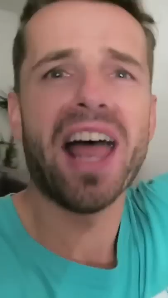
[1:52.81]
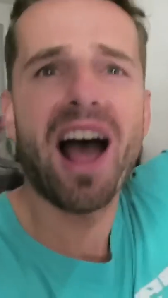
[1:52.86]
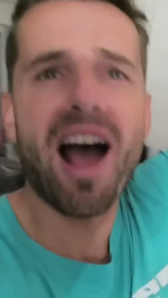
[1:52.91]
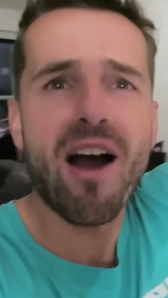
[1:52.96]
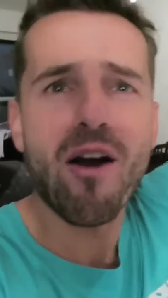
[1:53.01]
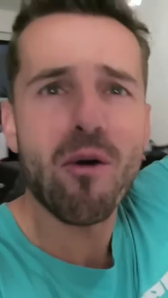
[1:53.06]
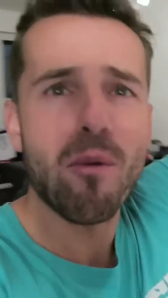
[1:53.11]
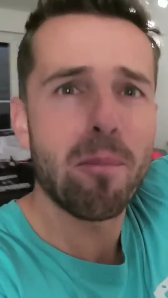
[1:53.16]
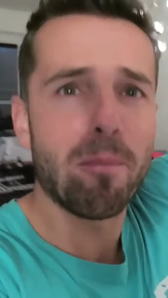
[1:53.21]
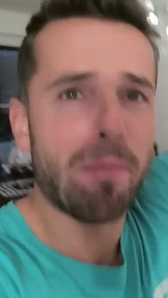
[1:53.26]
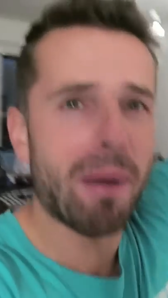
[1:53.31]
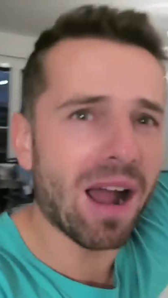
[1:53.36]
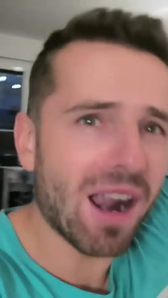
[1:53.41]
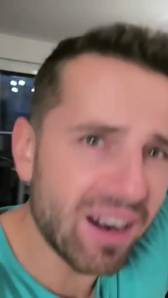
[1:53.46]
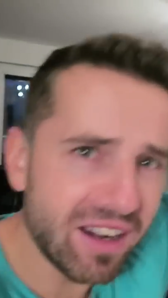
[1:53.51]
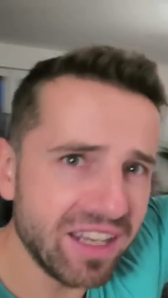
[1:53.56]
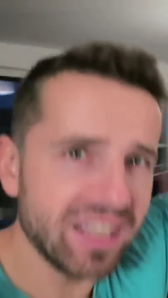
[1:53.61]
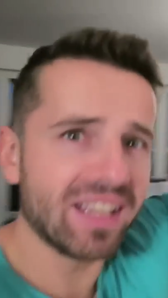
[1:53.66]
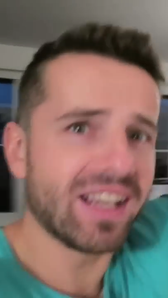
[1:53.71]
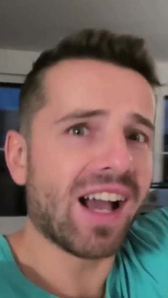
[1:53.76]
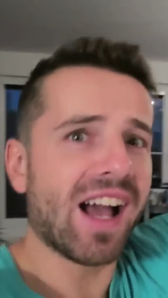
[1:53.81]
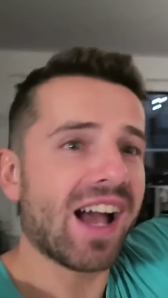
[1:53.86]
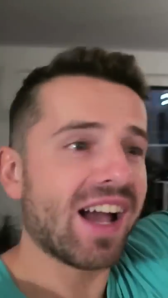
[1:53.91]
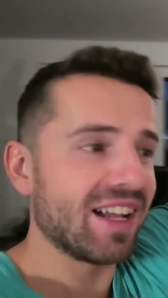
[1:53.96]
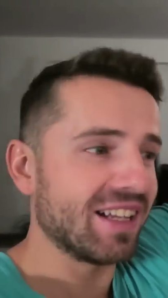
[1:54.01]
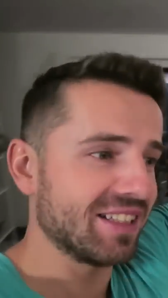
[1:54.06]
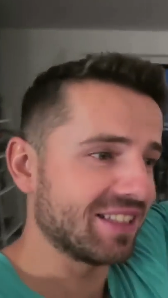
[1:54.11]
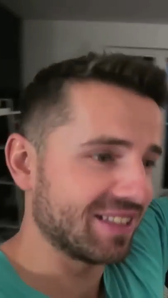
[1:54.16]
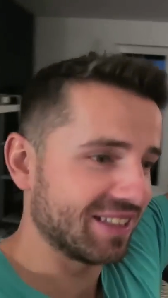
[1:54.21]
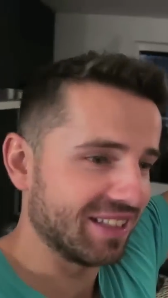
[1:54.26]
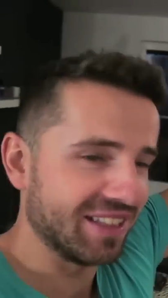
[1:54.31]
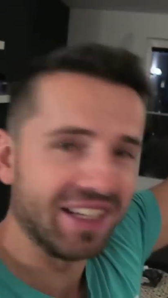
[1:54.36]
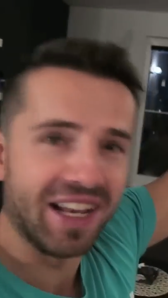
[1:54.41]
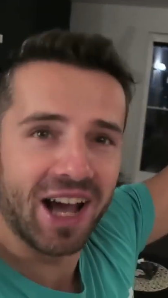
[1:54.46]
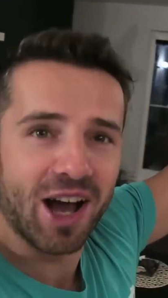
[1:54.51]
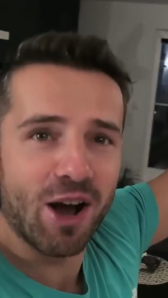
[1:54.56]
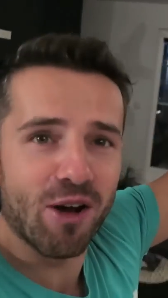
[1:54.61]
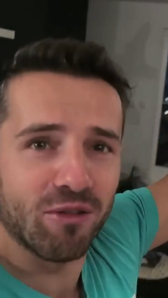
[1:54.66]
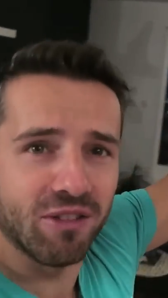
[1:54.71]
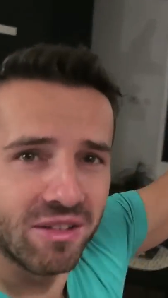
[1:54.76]
now party, guys!
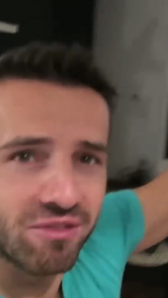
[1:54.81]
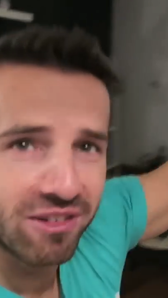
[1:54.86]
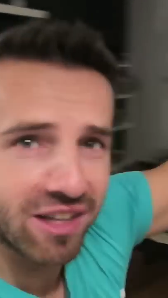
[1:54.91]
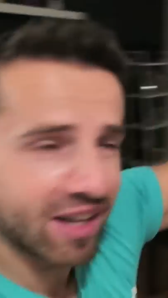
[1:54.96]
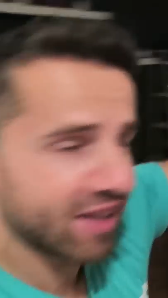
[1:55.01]
Now we've